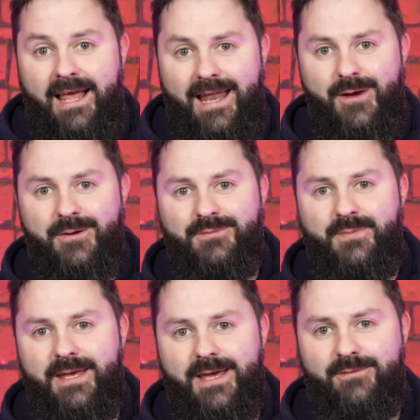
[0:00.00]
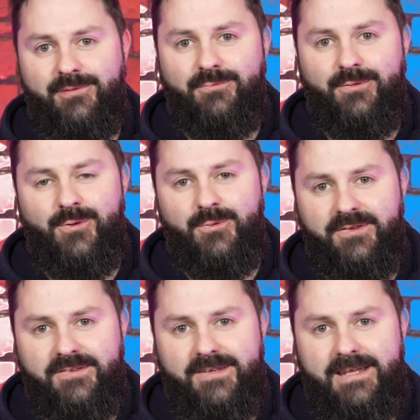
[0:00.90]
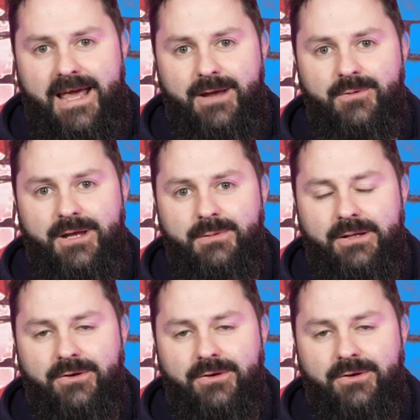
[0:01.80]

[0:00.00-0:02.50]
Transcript: Hello, it's Pete here from floorWIZ. Today we're going to be